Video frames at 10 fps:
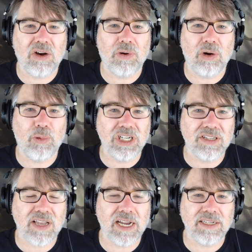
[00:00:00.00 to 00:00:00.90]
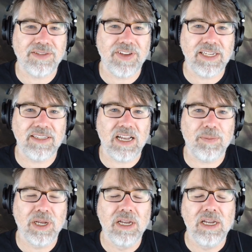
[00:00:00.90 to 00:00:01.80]
which side is face
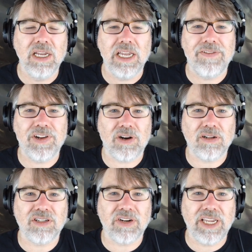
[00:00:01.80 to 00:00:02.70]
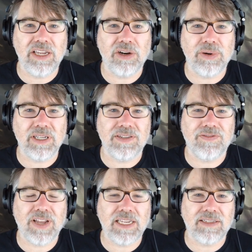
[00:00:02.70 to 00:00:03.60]
up. If your alter ego is
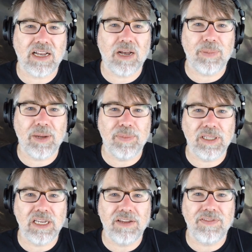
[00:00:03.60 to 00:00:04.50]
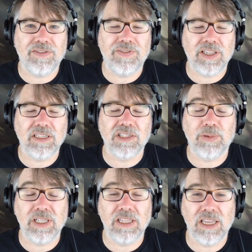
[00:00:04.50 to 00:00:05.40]
face up, I believe the villains
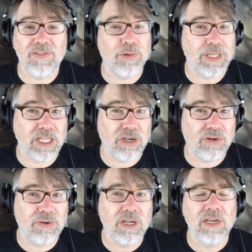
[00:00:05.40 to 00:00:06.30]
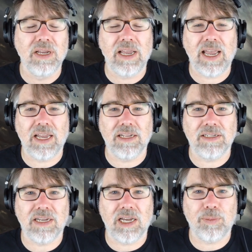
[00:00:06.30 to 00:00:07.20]
will leave you alone
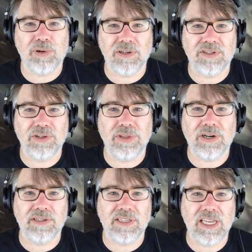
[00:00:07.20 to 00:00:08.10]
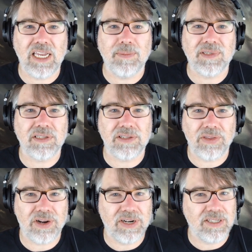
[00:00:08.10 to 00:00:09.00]
and pursue their schemes. So
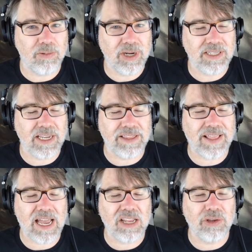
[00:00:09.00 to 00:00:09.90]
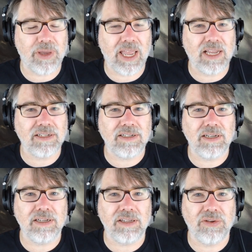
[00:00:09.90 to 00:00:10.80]
there is a risk in that. You can't
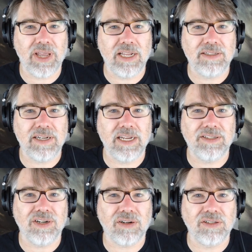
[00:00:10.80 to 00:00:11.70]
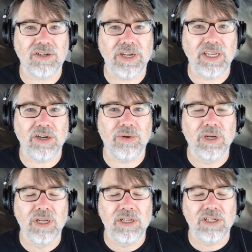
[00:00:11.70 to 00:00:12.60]
stay as your alter ego
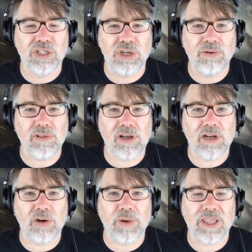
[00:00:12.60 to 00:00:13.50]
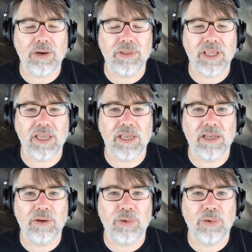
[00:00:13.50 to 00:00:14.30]
too long without the